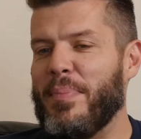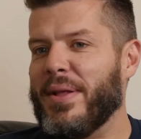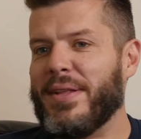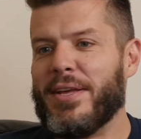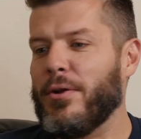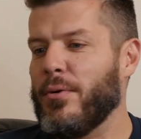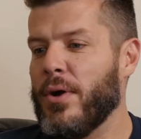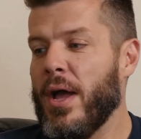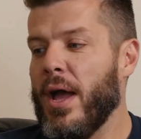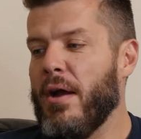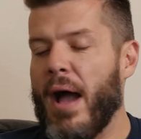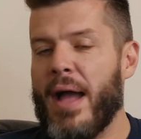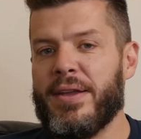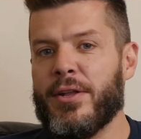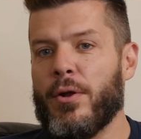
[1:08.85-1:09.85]
And,
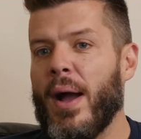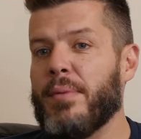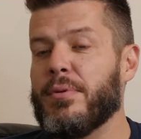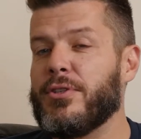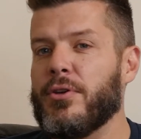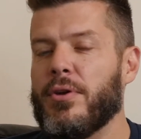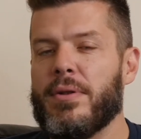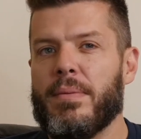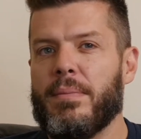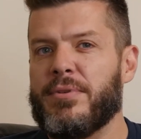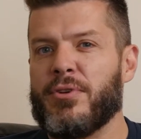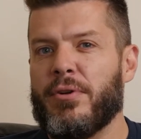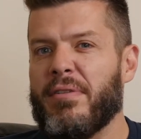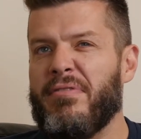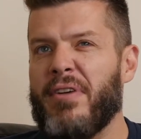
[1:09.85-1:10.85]
I was doing
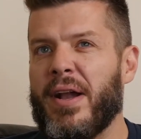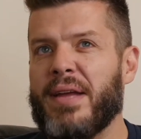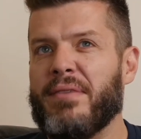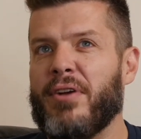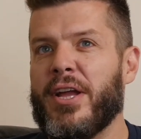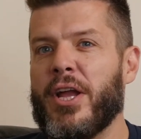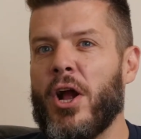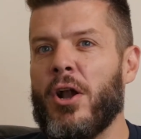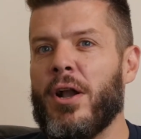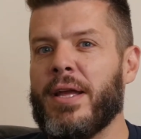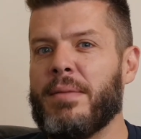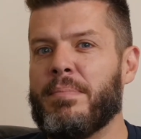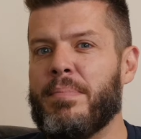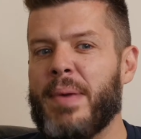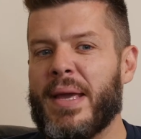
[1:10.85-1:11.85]
sort of very, very
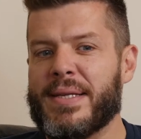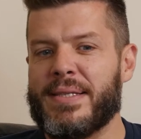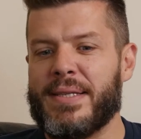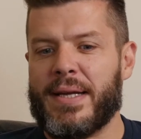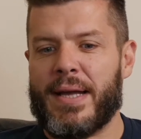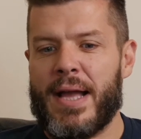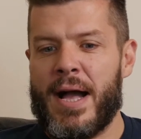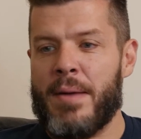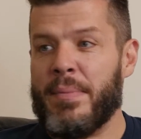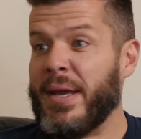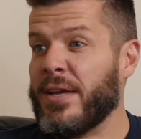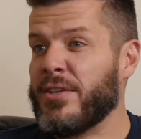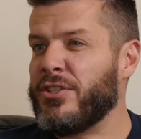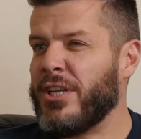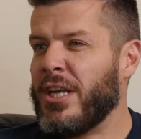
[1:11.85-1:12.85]
early basic
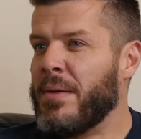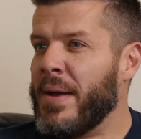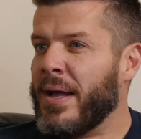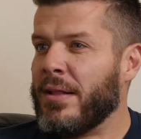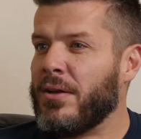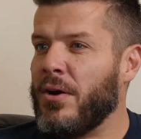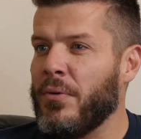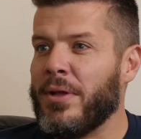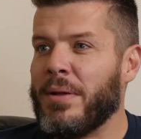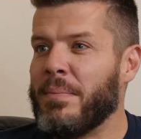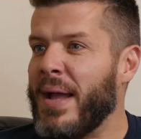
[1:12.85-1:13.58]
HTML coding